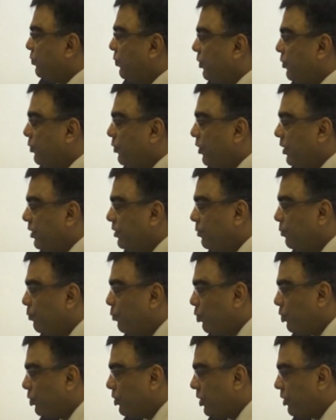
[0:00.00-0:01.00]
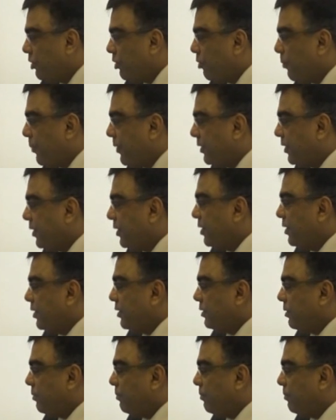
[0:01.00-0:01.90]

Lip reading: there's what you call as motor neuropathy.